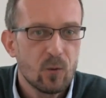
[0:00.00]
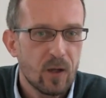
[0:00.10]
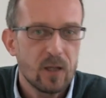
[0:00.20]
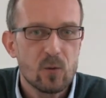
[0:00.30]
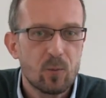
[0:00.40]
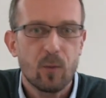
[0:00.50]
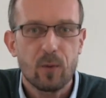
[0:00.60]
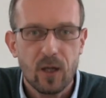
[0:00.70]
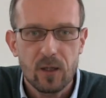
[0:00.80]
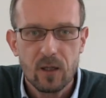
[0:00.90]
They do
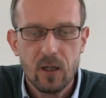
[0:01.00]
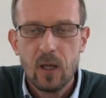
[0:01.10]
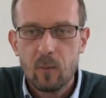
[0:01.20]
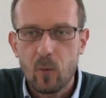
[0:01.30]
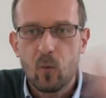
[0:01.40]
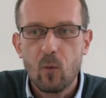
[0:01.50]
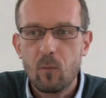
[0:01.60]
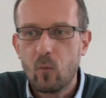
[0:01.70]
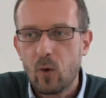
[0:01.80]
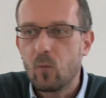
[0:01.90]
propaganda, but
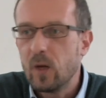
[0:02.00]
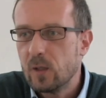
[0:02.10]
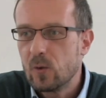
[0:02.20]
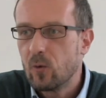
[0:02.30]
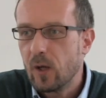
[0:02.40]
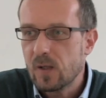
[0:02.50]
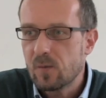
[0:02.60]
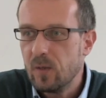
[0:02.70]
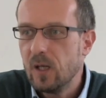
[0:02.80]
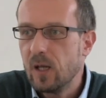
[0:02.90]
what we do is
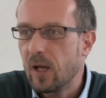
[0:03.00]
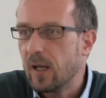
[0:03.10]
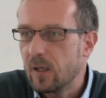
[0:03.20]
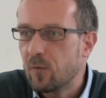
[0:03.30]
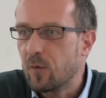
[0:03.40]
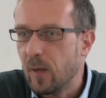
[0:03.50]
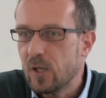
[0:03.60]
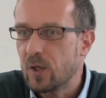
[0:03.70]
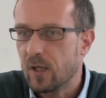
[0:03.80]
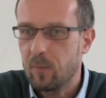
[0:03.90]
media and
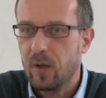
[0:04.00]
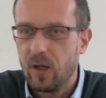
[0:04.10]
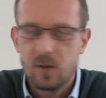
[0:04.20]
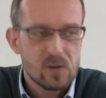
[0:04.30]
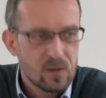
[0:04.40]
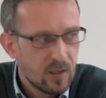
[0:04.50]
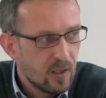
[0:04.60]
information campaigns.